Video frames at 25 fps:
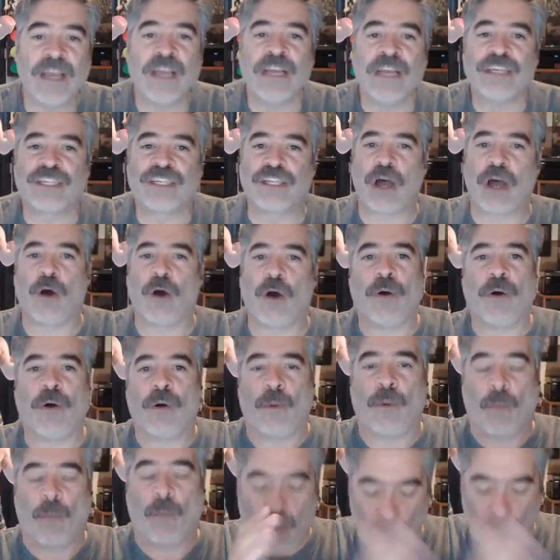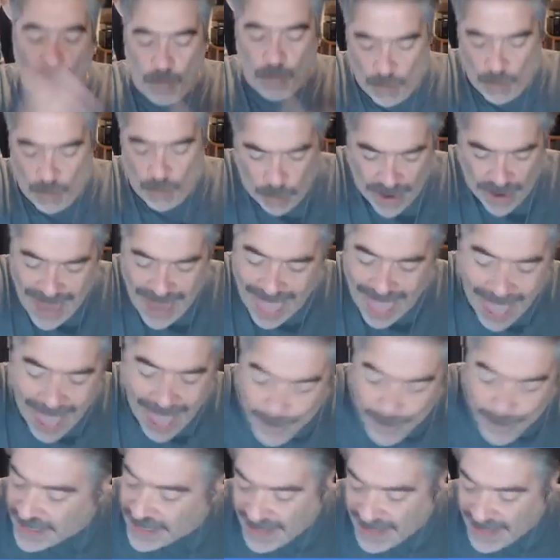So what
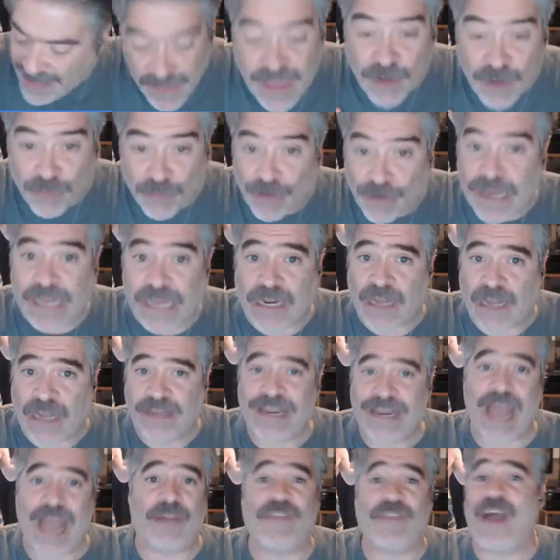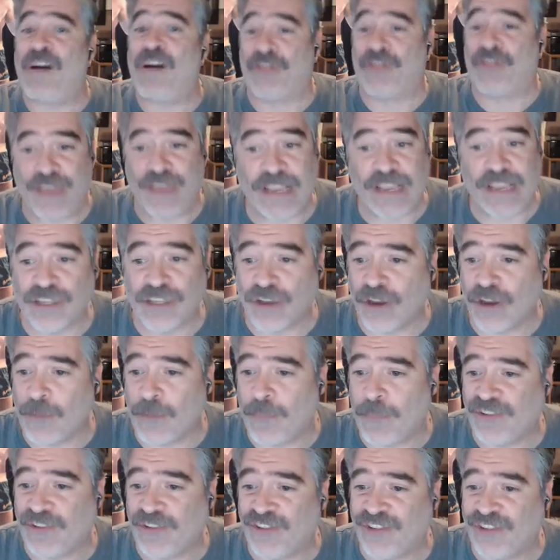happened in the arena? Now things could have
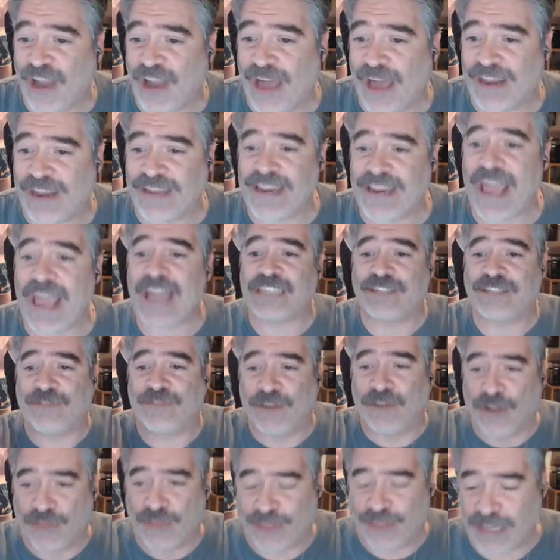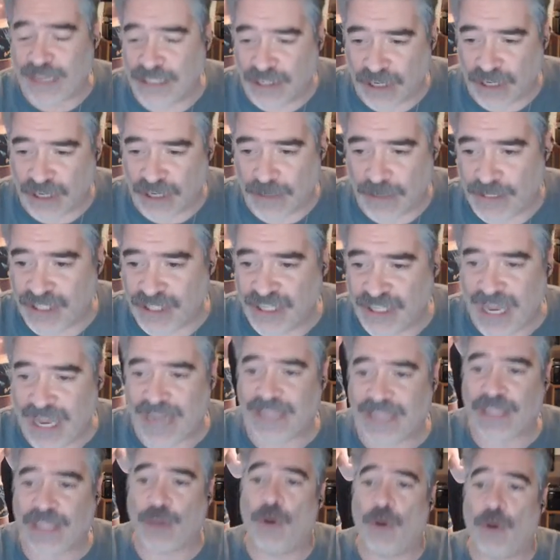been shot in Nashville. Things could have been shot
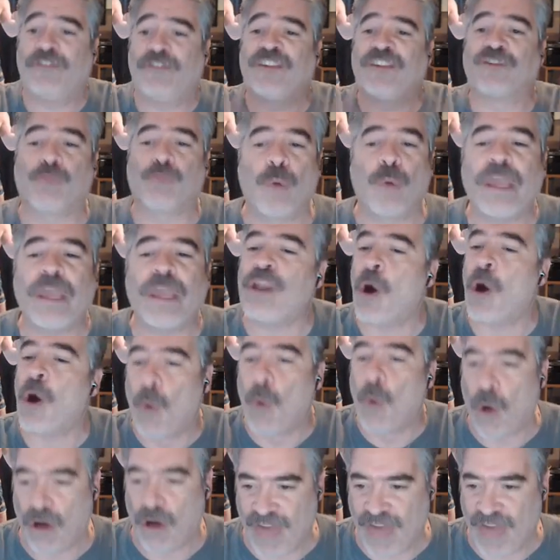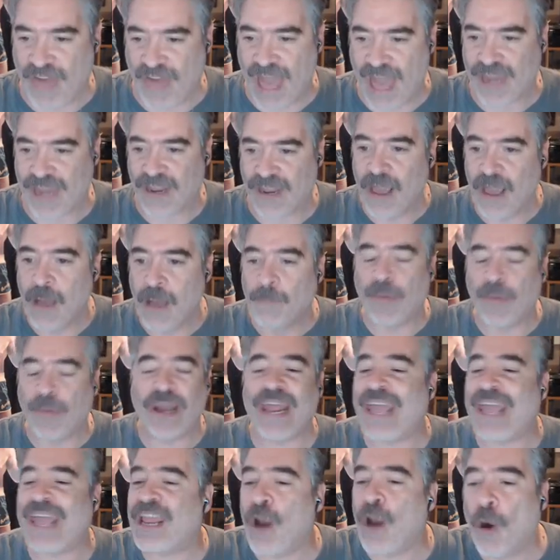at the office. We know all that,
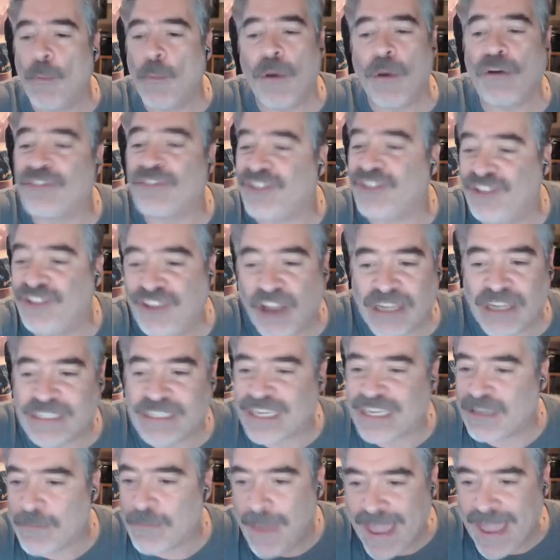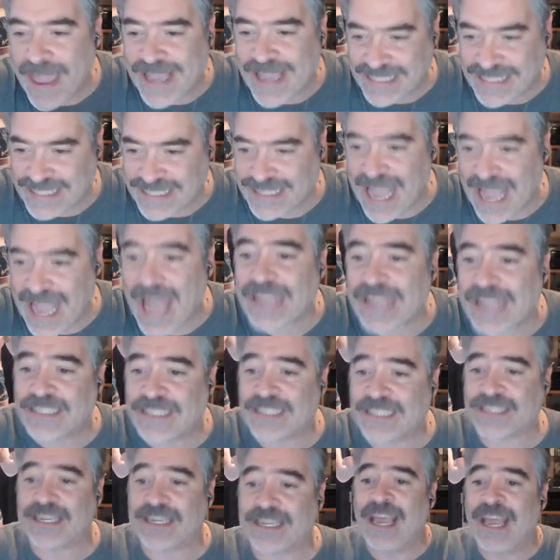but it almost doesn't make
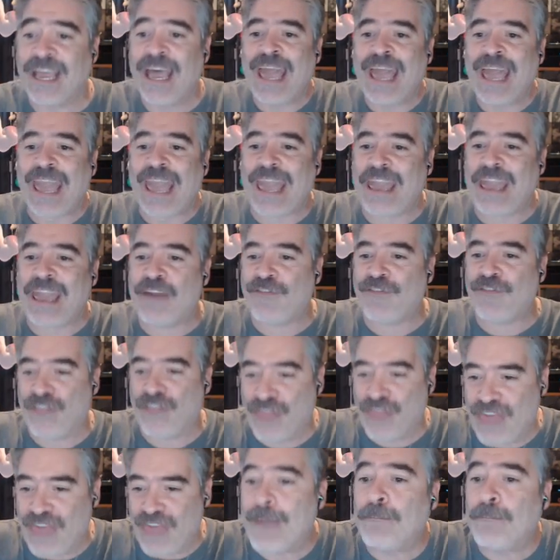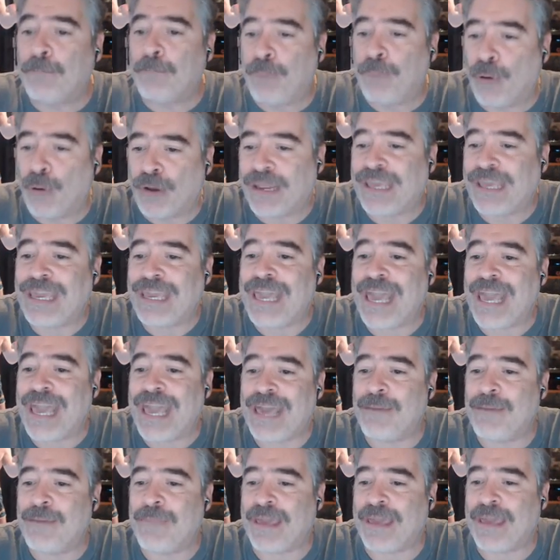sense if them putting
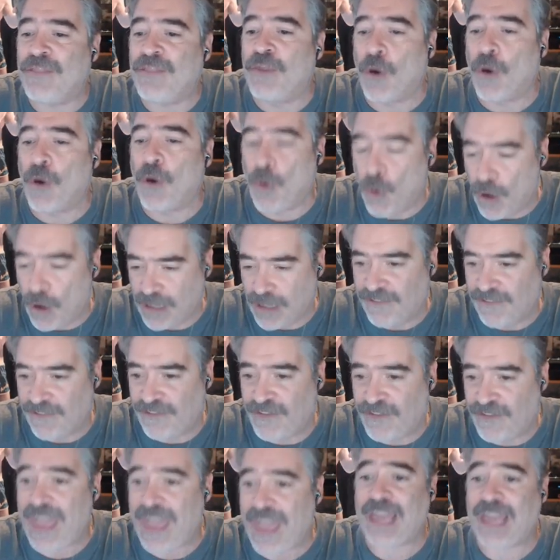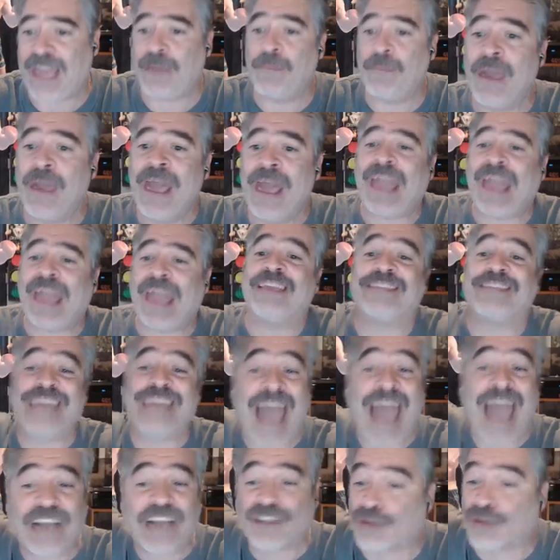him in the Hall of Fame is
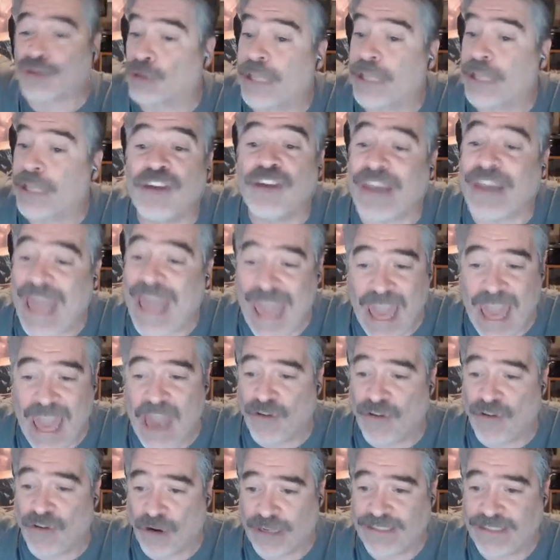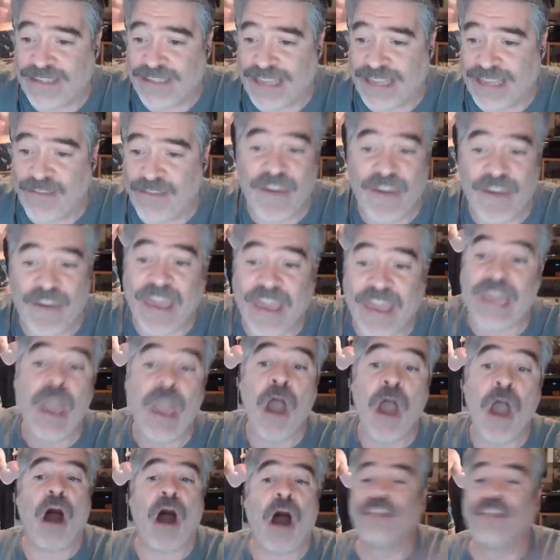actually going to air on TV,
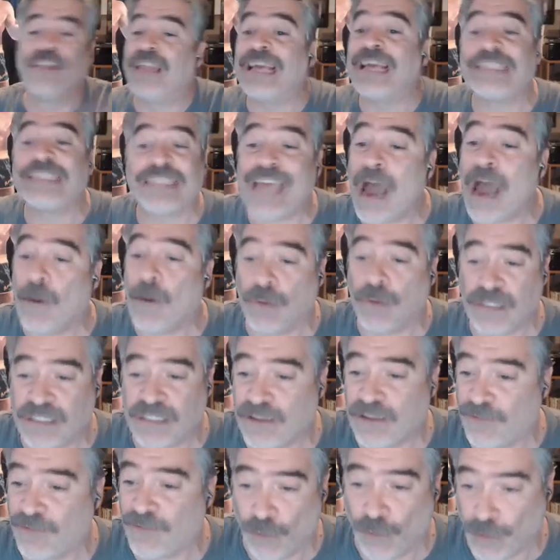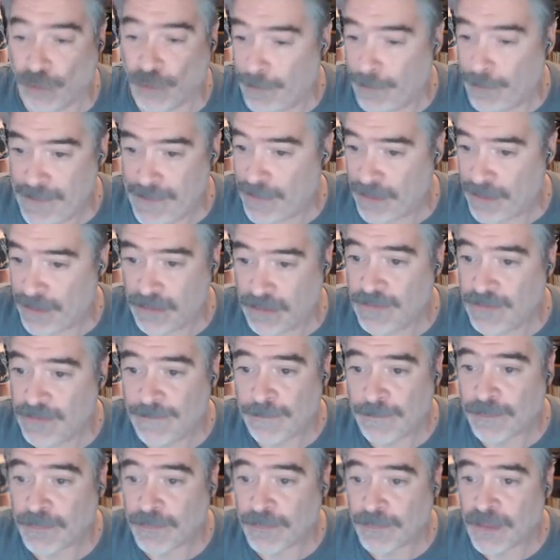unless that was to fool the people.
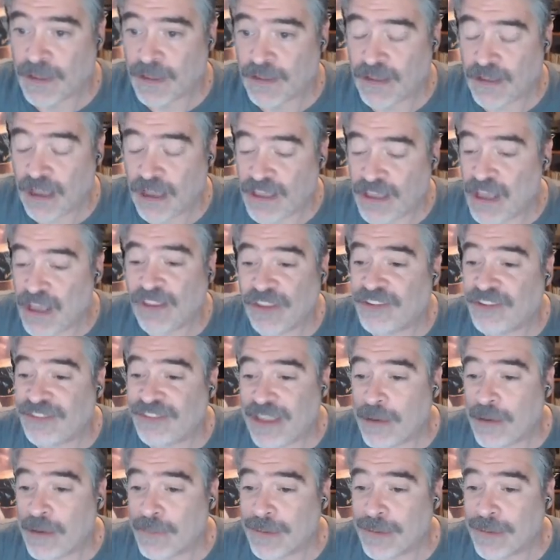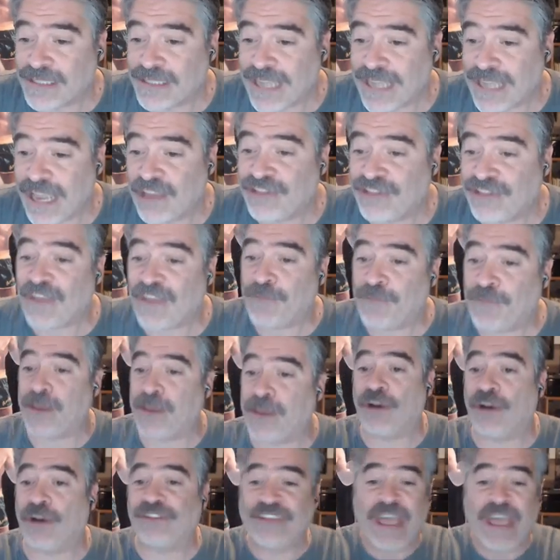Yeah, you understand what I'm saying, Jeff?
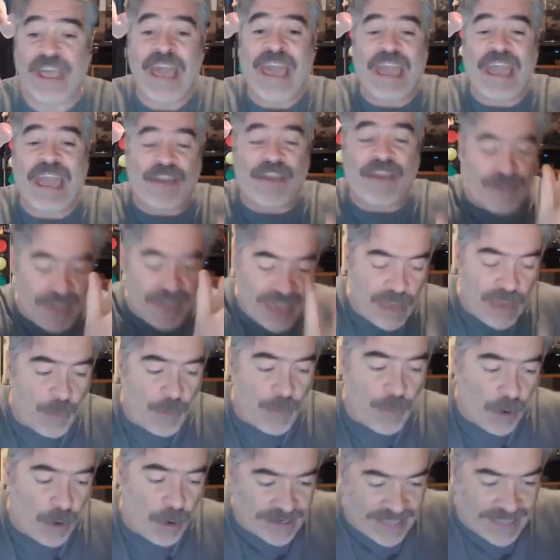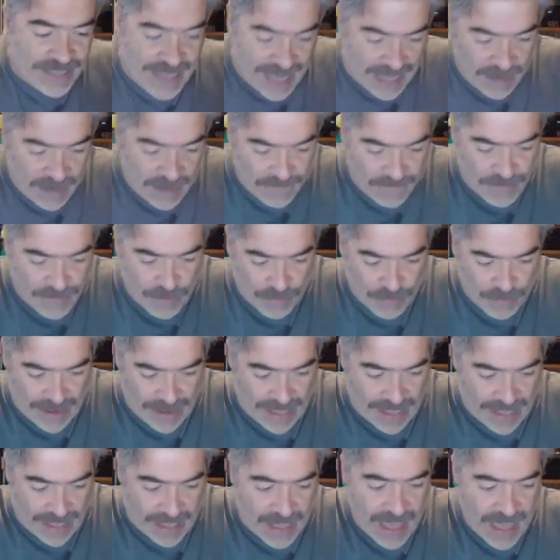Because if he won King of the
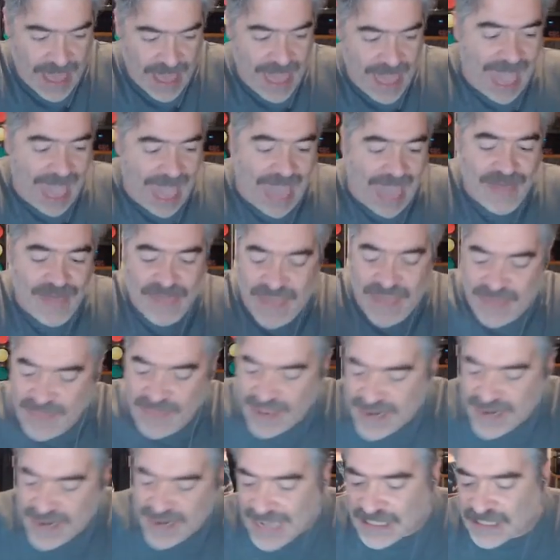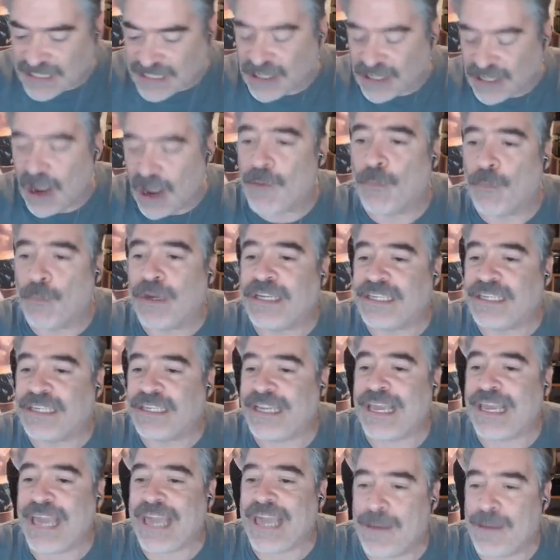Ring, and then the next time we
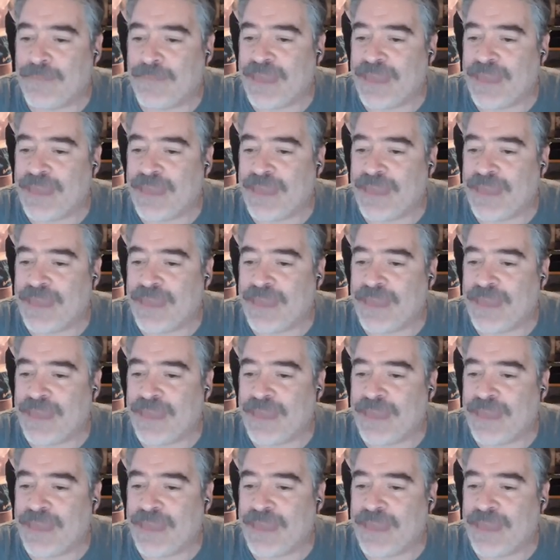see him, they're